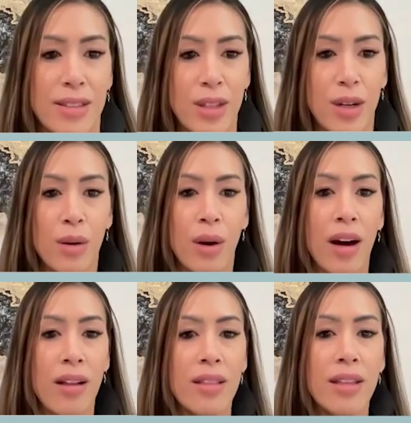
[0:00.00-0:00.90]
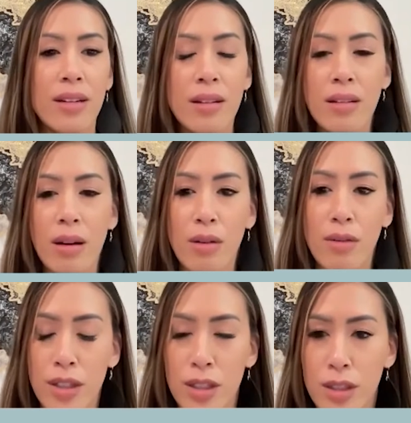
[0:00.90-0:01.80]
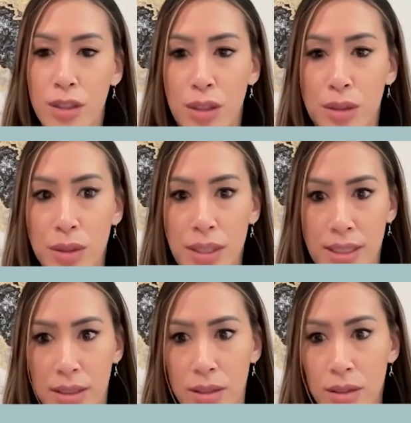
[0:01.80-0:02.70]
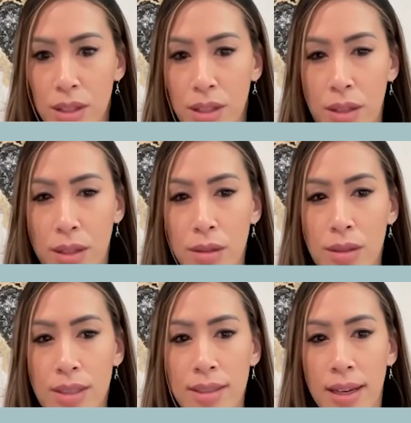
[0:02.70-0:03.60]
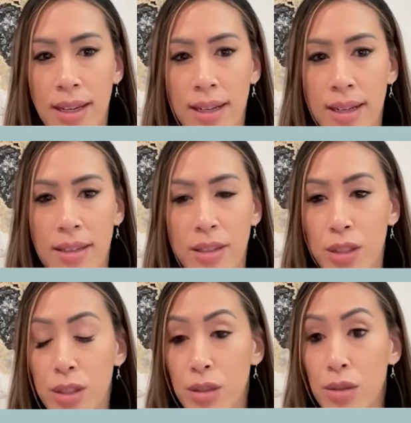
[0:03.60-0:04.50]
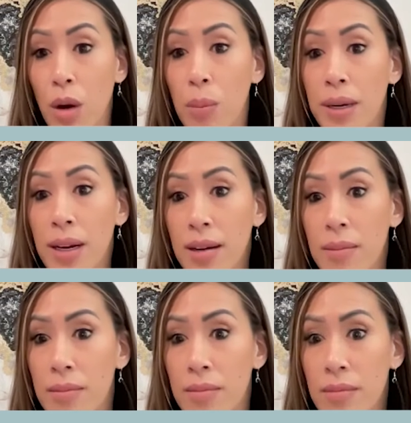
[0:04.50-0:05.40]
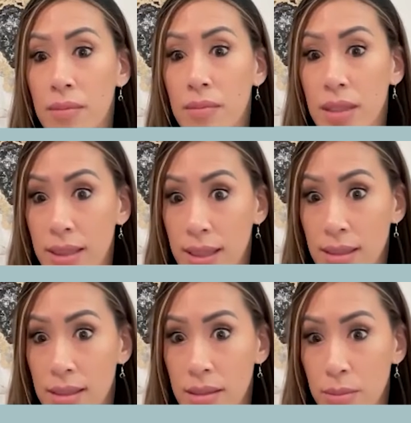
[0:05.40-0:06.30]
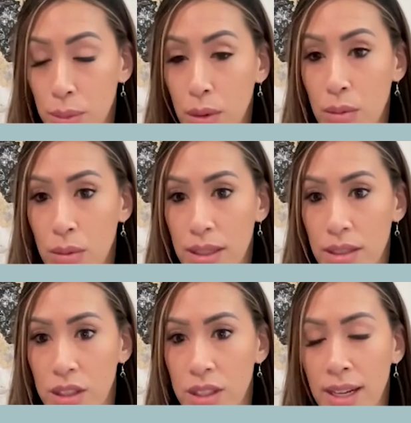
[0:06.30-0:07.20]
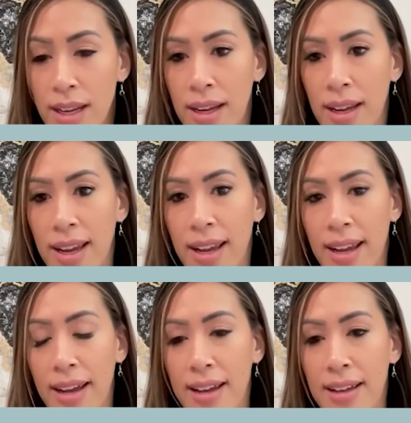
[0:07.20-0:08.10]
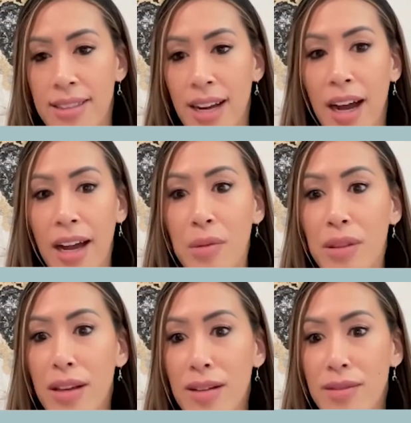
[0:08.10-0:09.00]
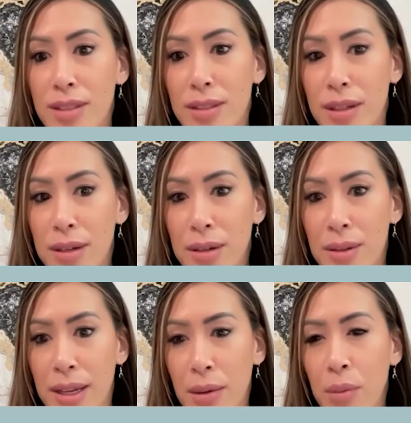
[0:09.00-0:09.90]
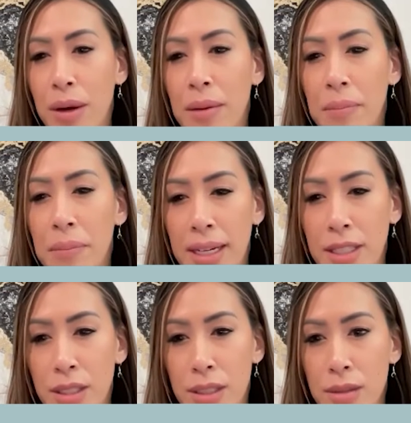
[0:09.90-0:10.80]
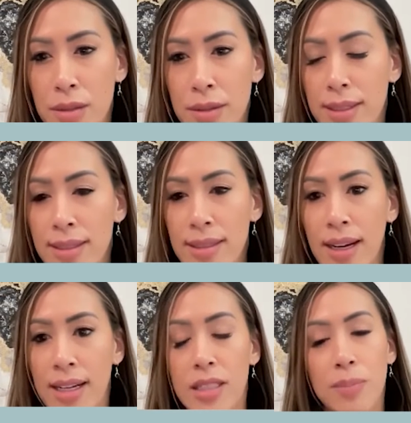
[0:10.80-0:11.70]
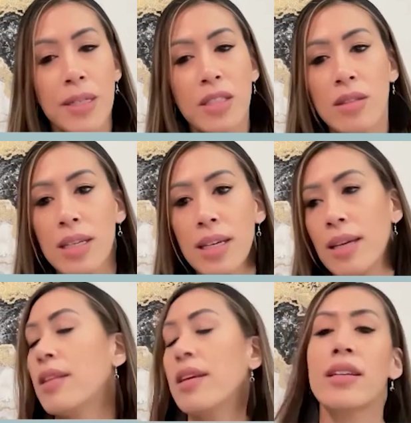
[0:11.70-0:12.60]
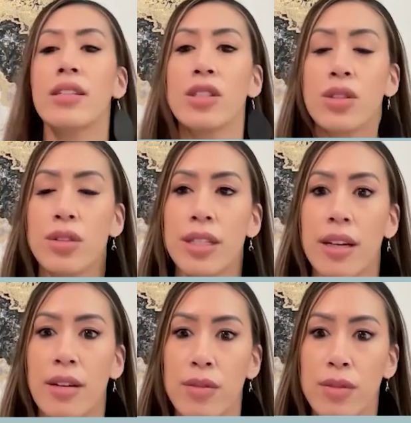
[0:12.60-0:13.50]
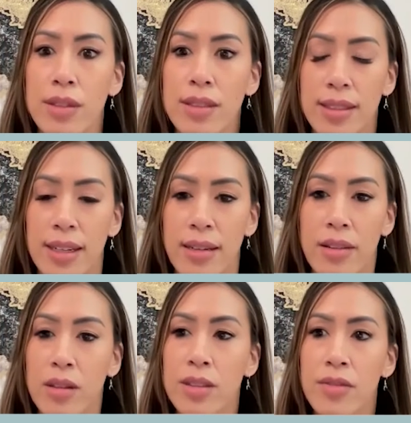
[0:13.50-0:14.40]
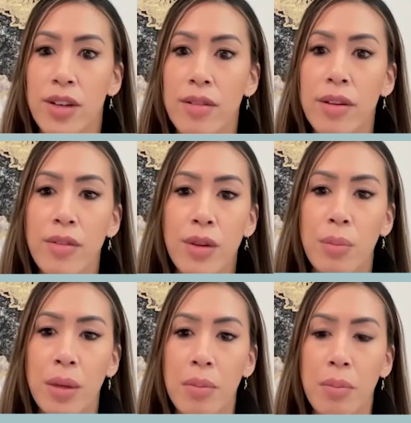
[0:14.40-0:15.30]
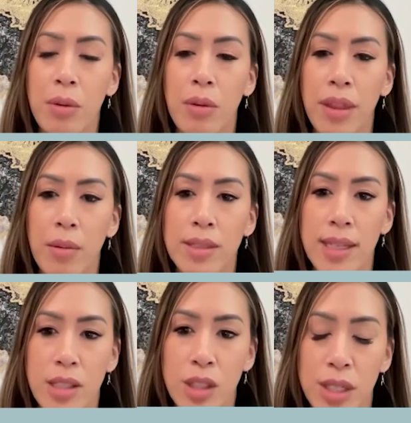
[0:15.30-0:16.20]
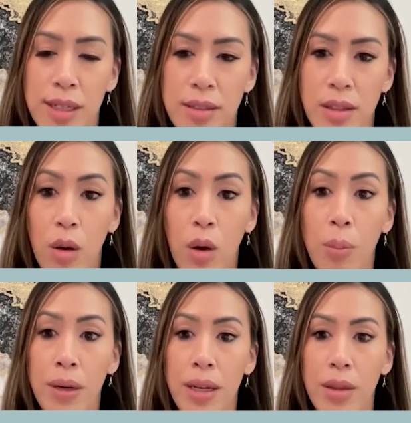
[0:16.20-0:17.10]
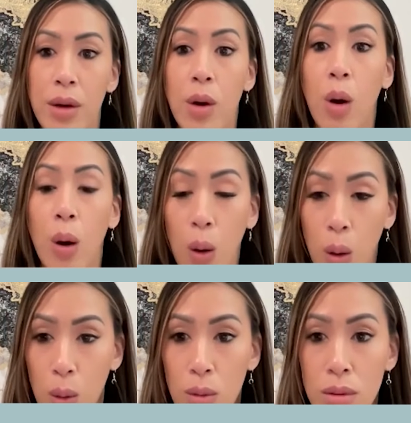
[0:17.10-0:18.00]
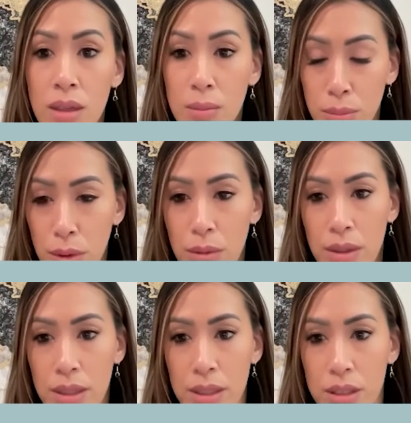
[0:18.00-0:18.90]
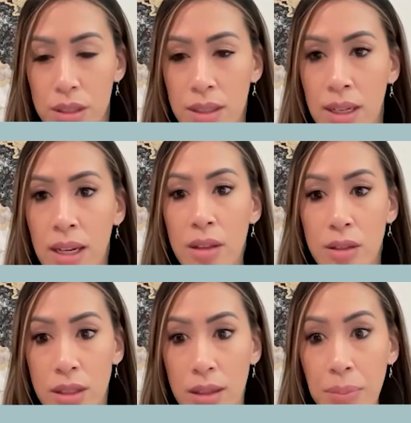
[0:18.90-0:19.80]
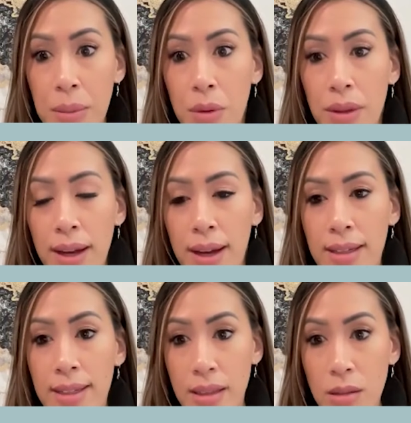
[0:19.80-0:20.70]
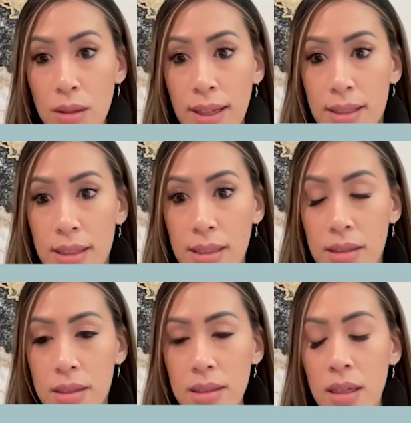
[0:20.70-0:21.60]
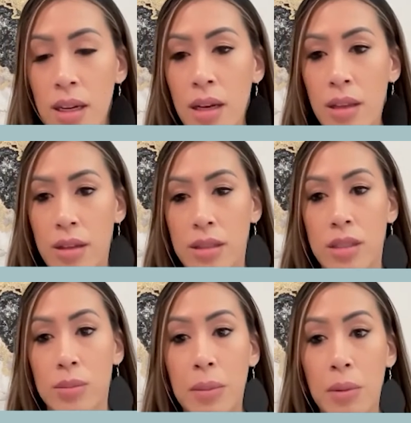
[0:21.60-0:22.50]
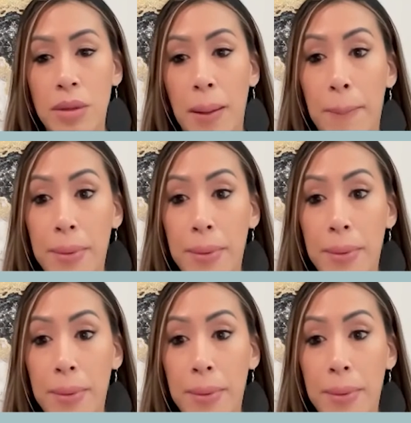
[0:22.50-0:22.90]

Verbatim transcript: So, a little over two years, you decided to open up this brokerage. And I would love to know like what made you decide, especially in the industry of real estate. There's very few people that will take a chance on opening their own brokerage. There's people that get their license, there's people that